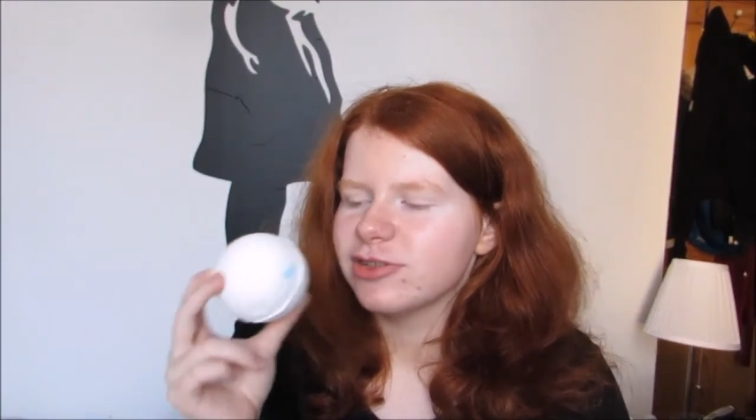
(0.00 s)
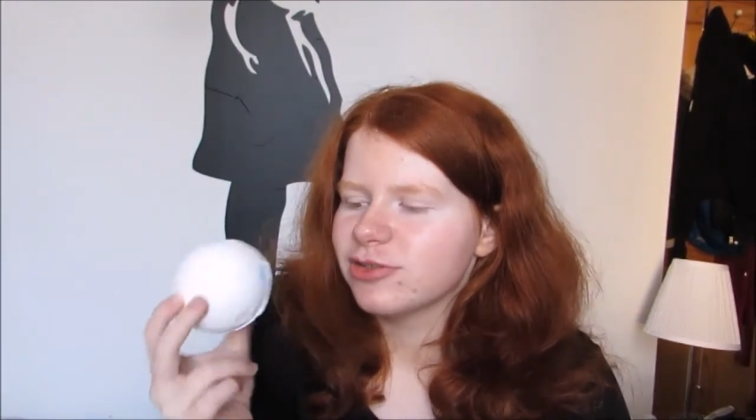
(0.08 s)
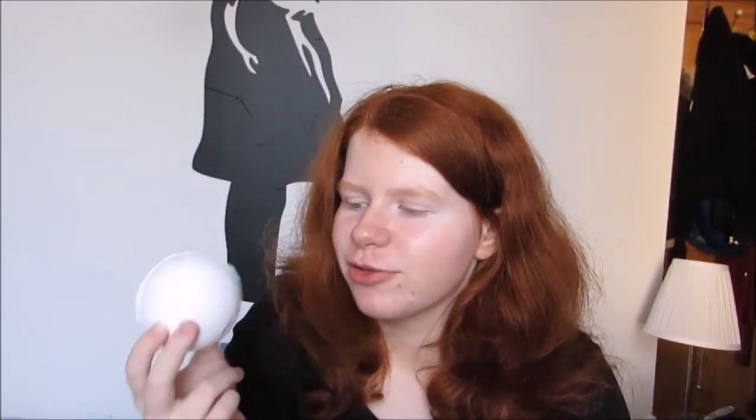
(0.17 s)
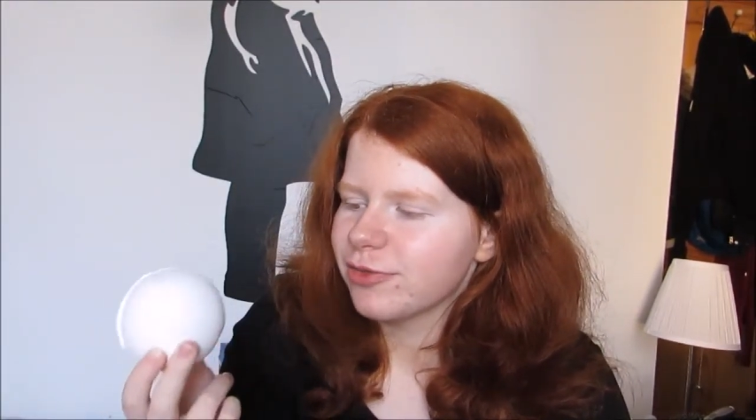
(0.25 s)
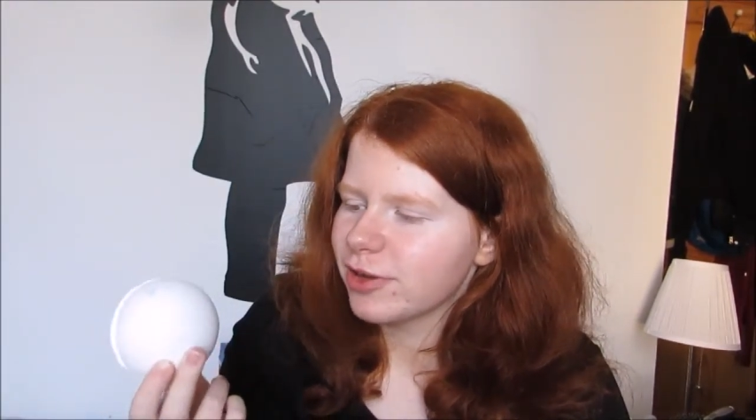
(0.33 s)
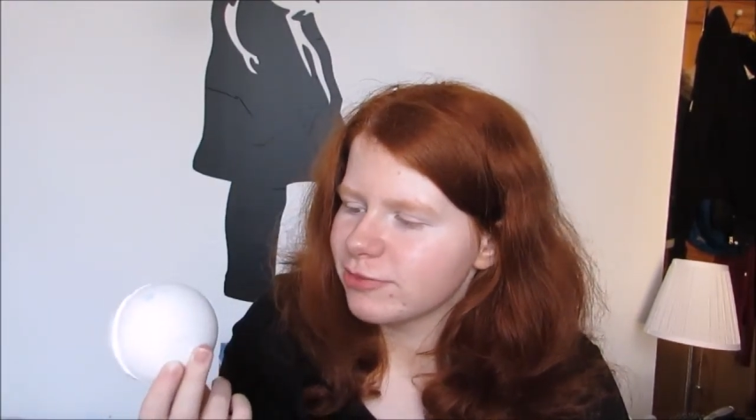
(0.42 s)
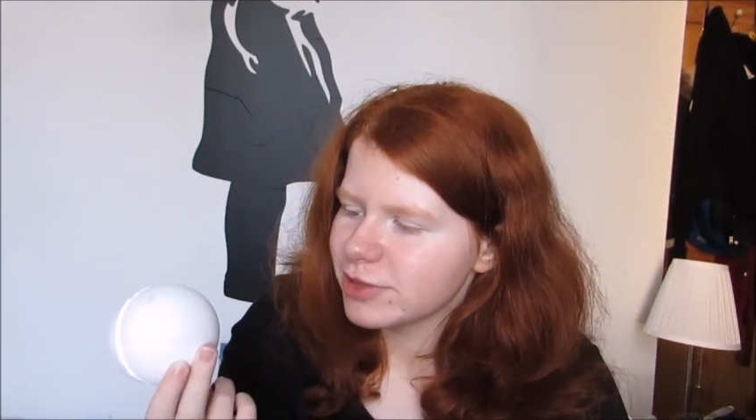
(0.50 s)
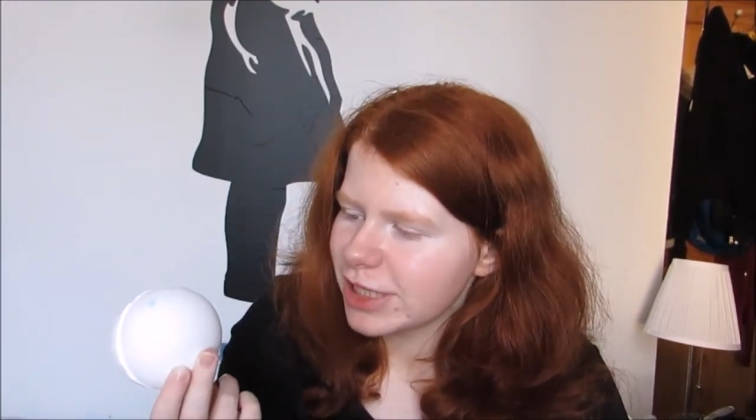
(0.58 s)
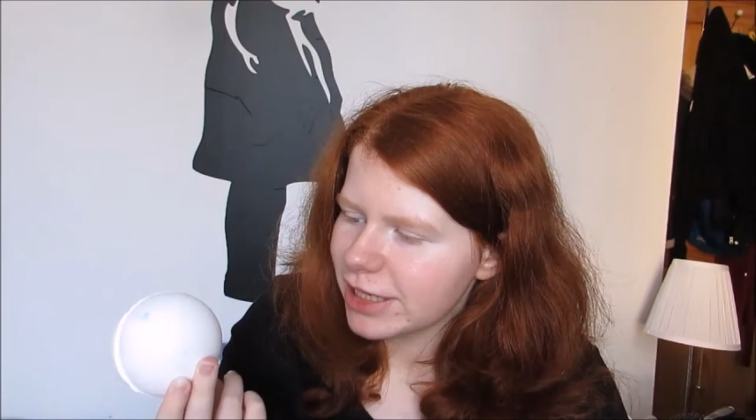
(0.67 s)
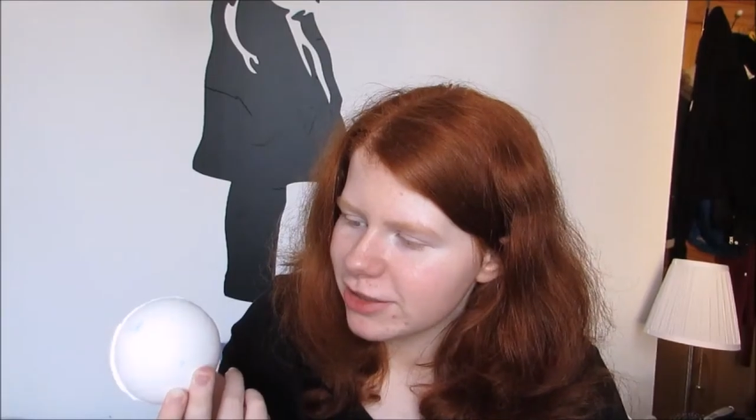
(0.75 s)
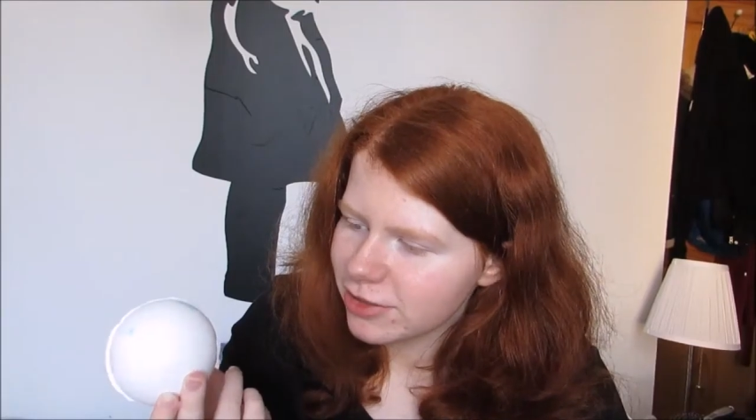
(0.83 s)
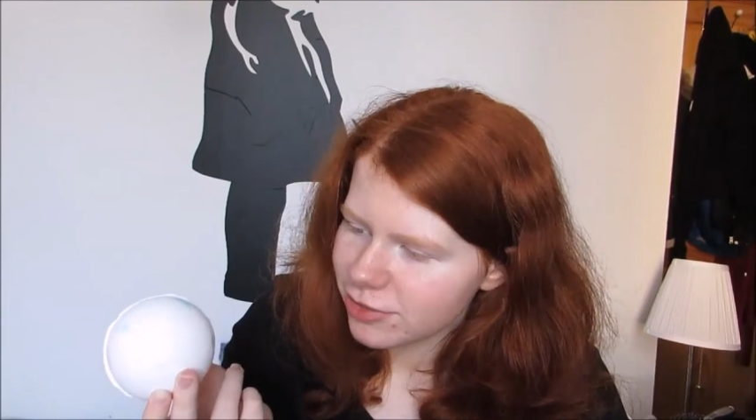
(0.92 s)
just sort of come
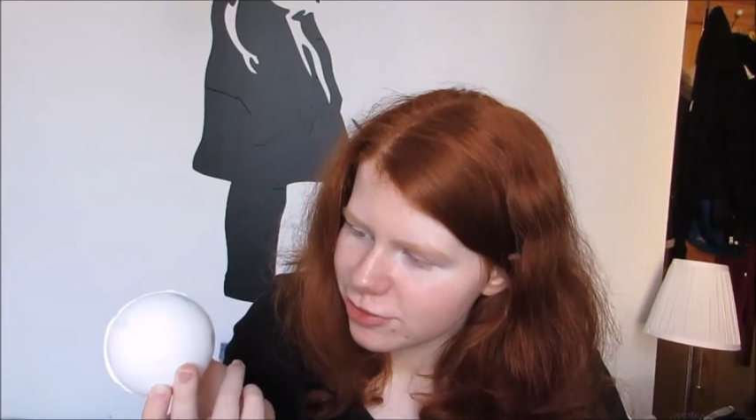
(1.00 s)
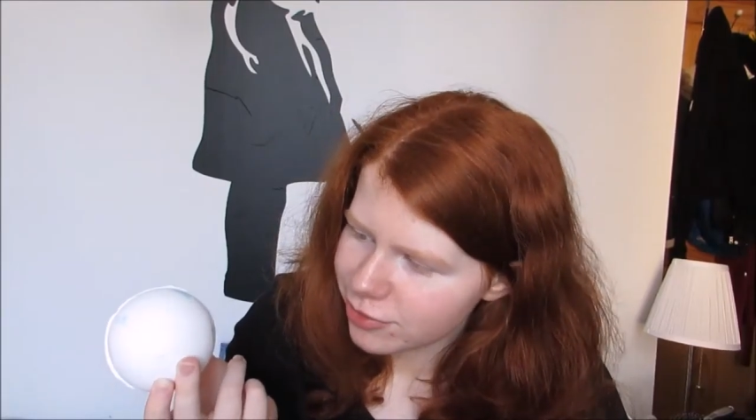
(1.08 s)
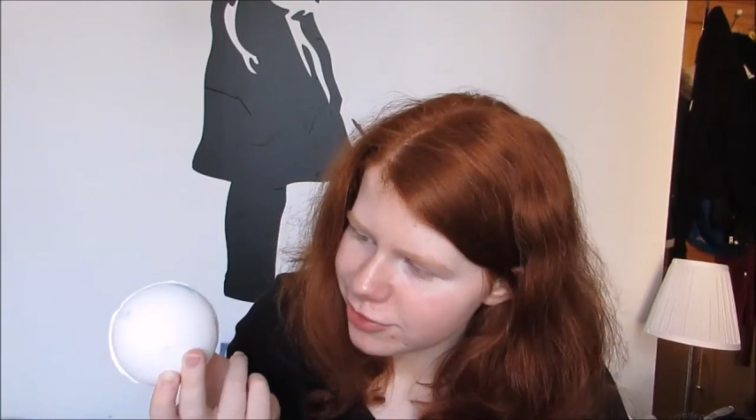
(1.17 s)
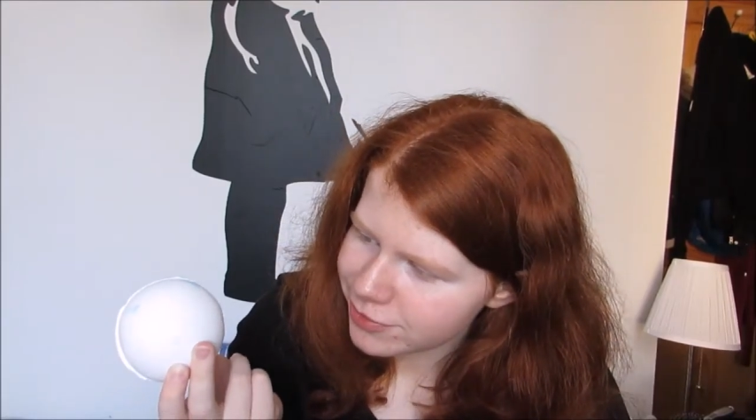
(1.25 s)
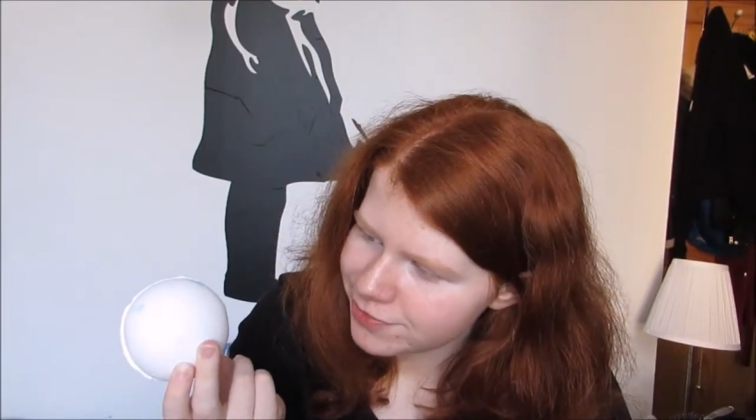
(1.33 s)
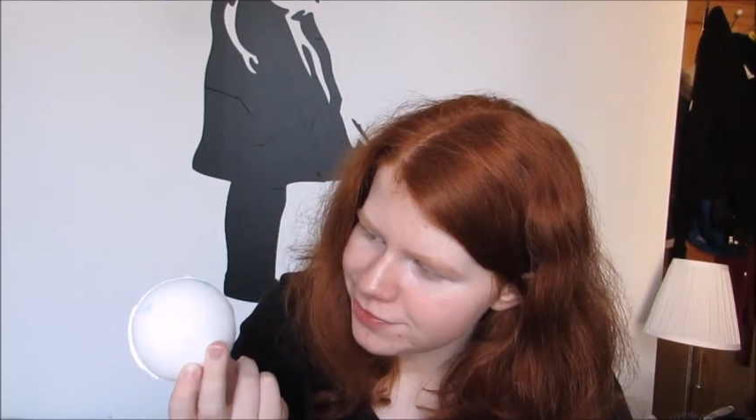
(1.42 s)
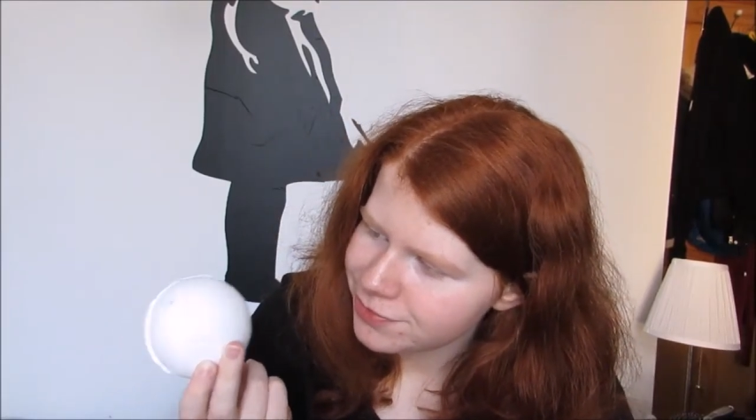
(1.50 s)
together. So